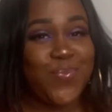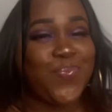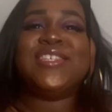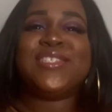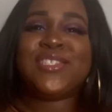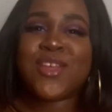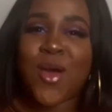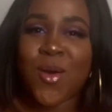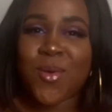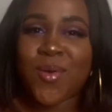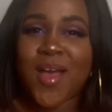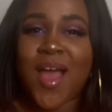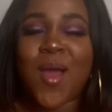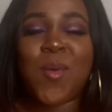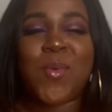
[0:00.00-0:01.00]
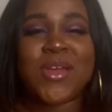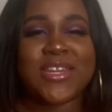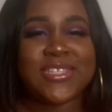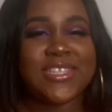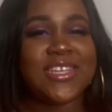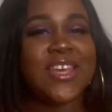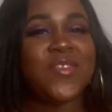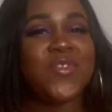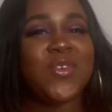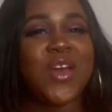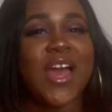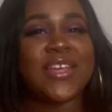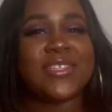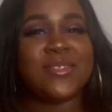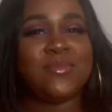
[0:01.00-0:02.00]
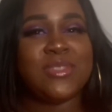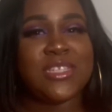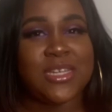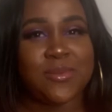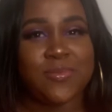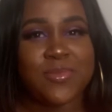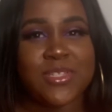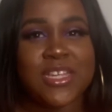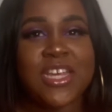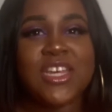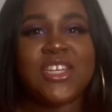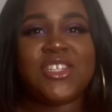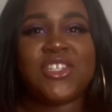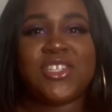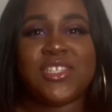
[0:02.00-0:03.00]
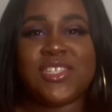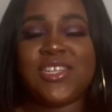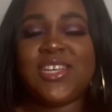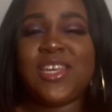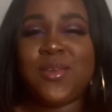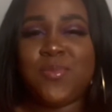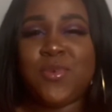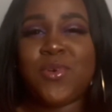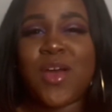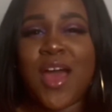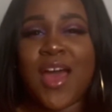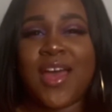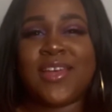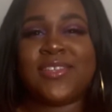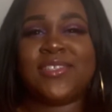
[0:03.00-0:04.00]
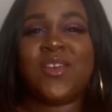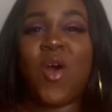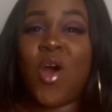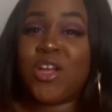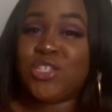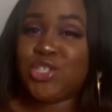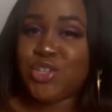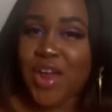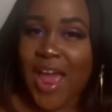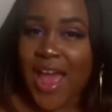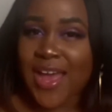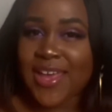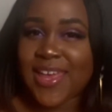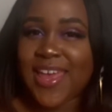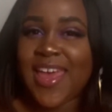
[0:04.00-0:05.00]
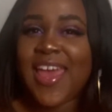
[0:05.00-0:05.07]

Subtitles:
So I wanted to give you guys some tips just to keep you guys on track